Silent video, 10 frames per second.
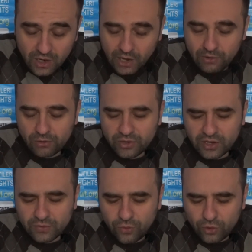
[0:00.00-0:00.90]
However,
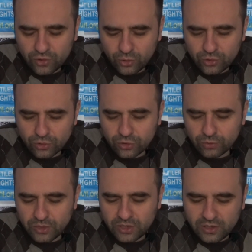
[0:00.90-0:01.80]
it first occurred to
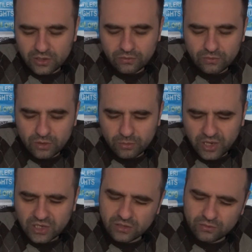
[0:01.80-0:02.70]
me
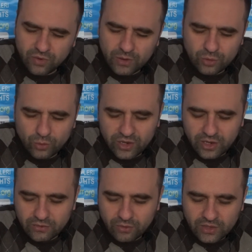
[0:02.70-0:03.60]
back in
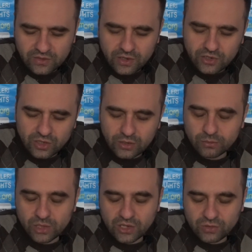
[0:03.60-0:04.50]
February, when
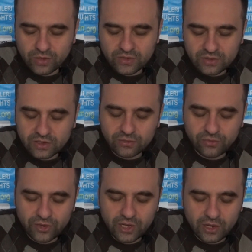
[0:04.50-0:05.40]
Serikžan Bilash was still
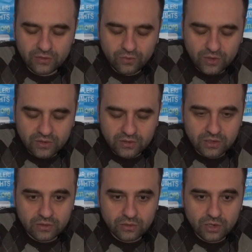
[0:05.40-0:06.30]
free and was
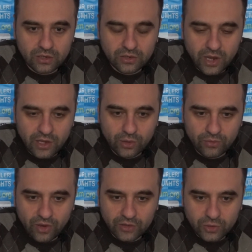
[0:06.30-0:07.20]
still the head
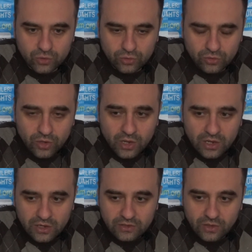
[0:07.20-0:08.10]
of Atajurt.
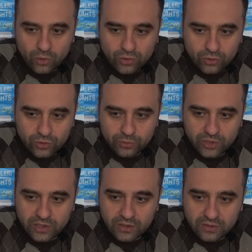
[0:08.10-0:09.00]
It occurred to
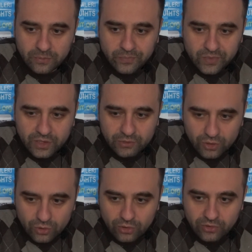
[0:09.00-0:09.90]
me that
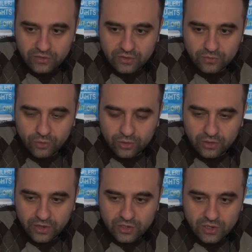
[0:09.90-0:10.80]
even though reasons for
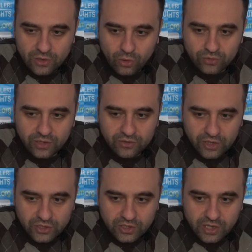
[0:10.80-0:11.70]
detention in
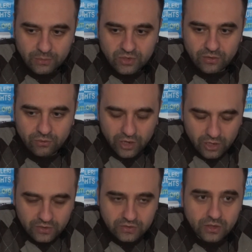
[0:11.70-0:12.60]
concentration camps are
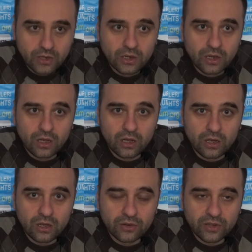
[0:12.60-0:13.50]
various,
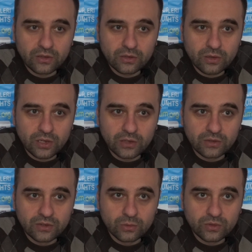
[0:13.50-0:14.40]

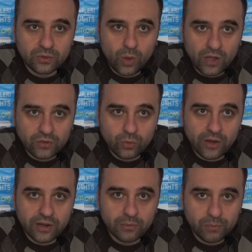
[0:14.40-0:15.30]
the ones who
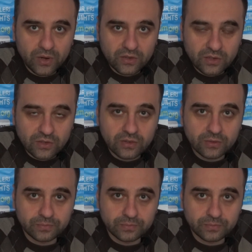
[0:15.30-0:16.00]
are imprisoned,